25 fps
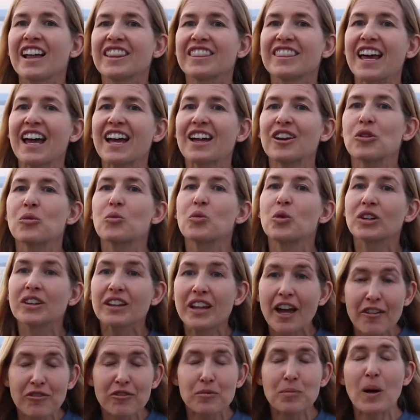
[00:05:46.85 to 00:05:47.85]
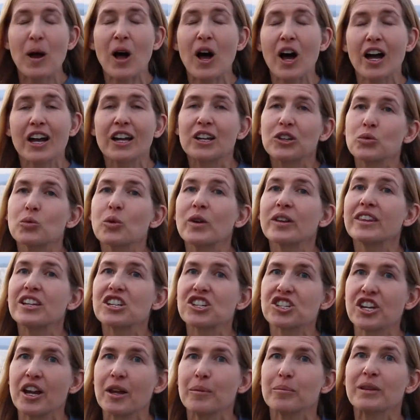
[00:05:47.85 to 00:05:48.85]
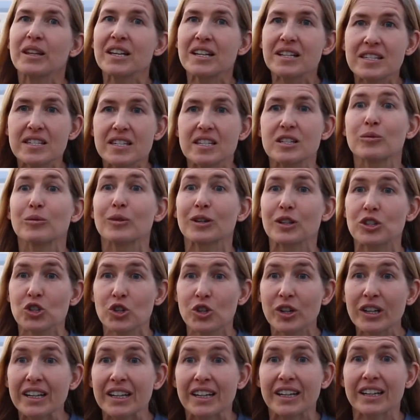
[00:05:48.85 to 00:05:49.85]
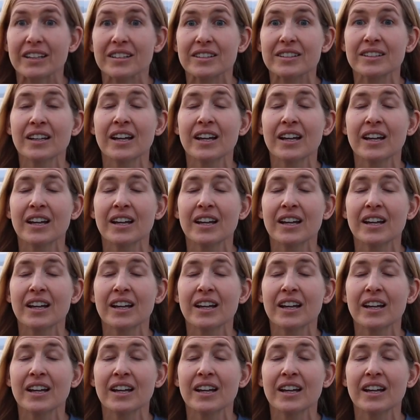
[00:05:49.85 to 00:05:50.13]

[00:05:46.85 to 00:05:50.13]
that were left behind when the Champlain Sea retreated.